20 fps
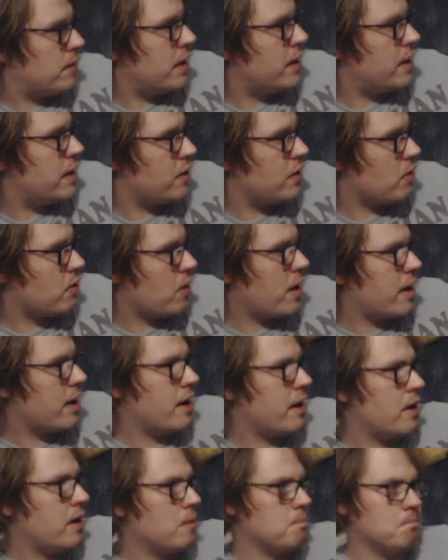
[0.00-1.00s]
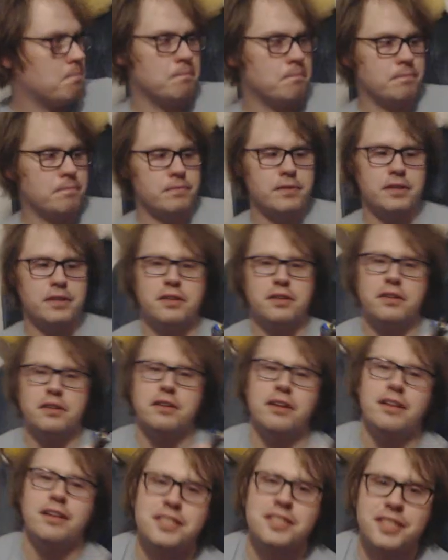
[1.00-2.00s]
here I am,
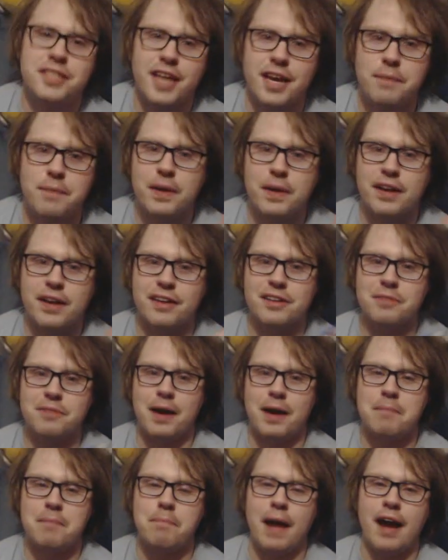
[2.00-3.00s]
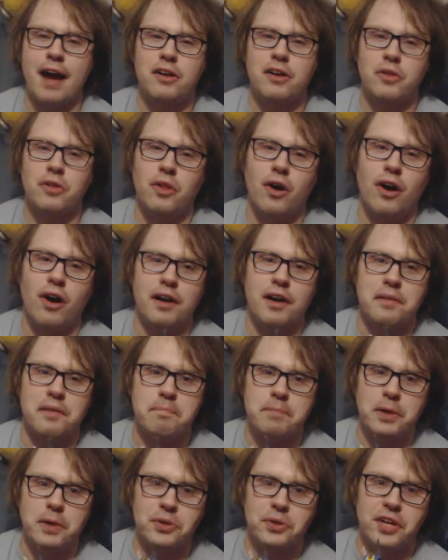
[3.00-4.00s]
escaping into my backlog,
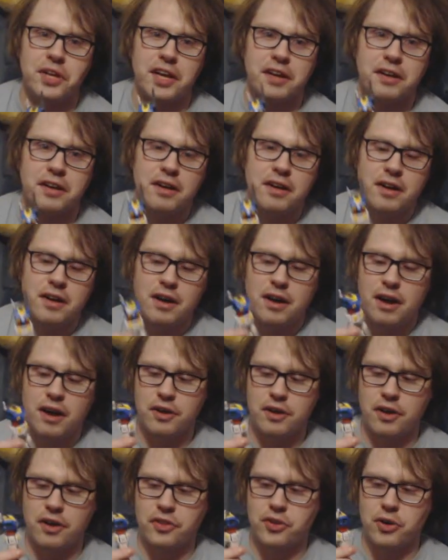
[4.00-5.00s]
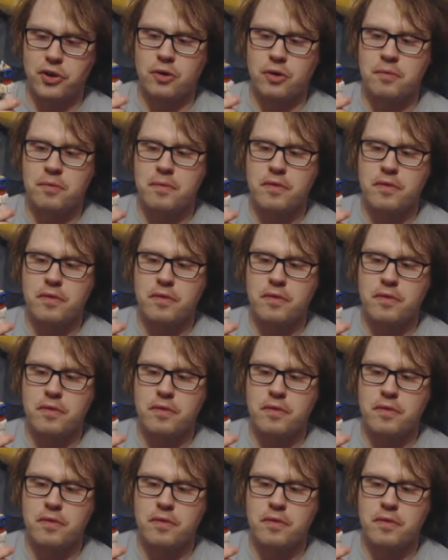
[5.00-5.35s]
building another